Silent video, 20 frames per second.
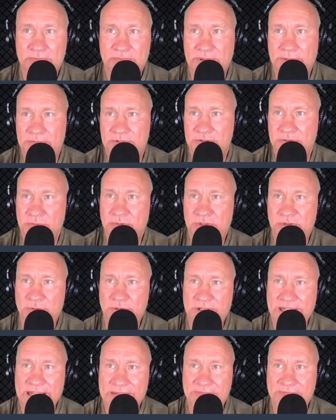assuming we do
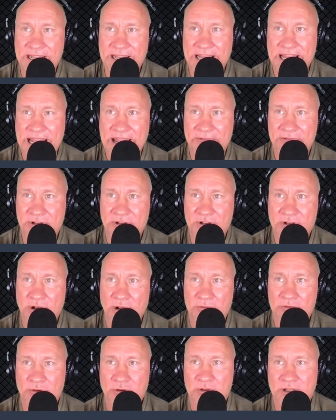it right after the
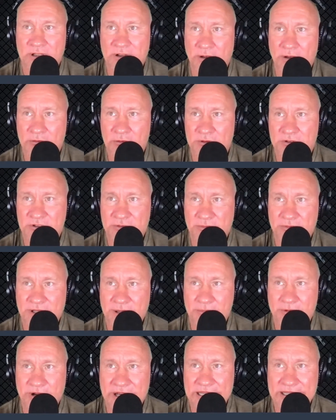golf tournament. The golf tournament is
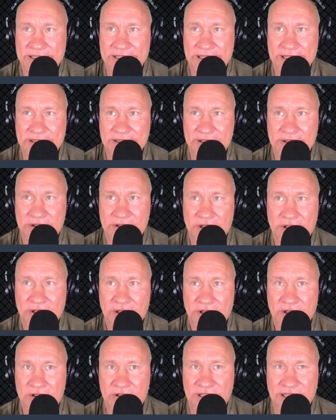September 18th.
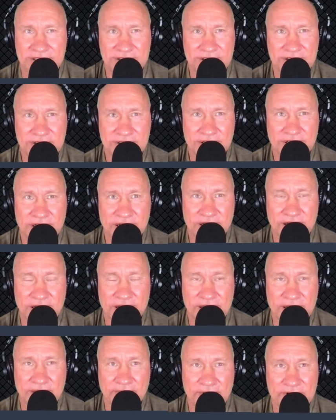That's, is
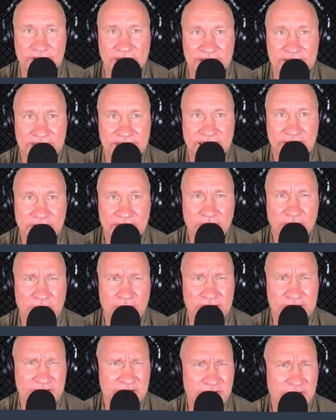that a Saturday? No,
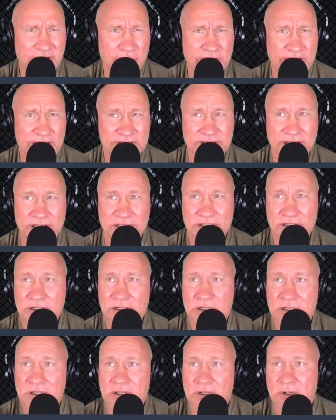that's during the week, isn't it?
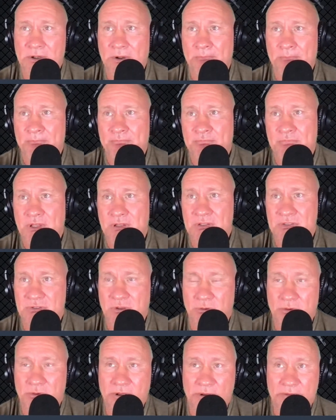
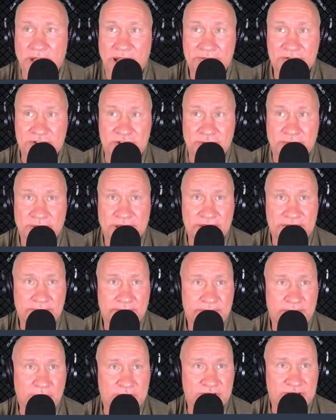So obviously it makes
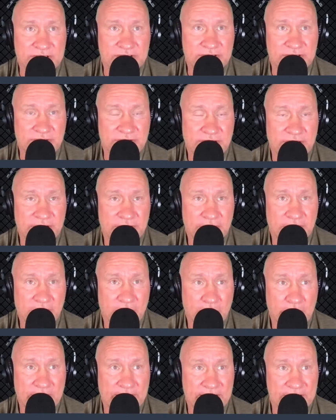more sense to try to do it on the
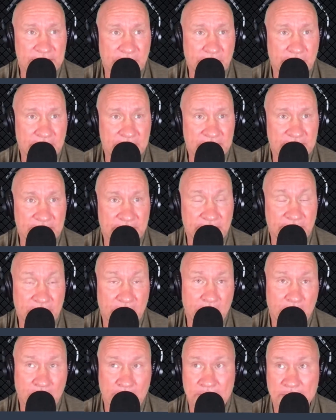weekend so everybody's free,
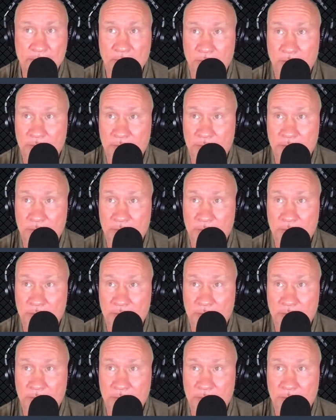or more people would